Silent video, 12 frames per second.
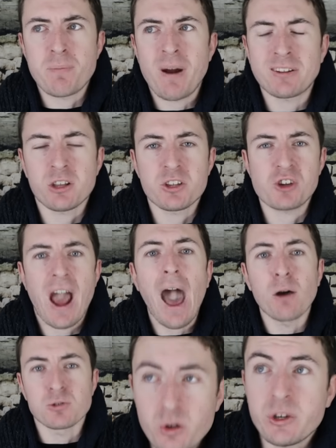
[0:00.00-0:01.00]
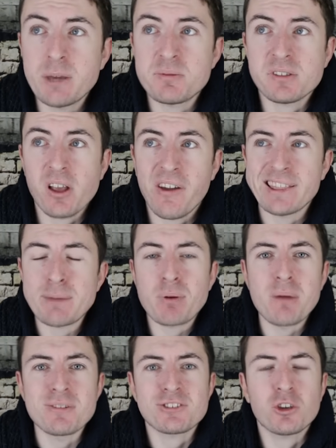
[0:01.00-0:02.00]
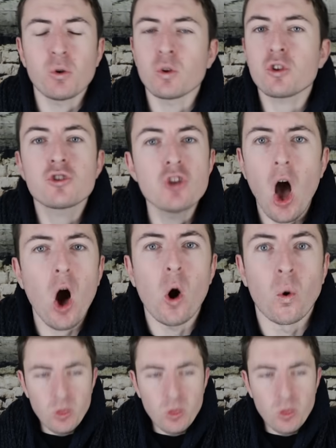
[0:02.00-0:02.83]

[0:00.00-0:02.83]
parked outside your house who keeps staring at that primary school. No.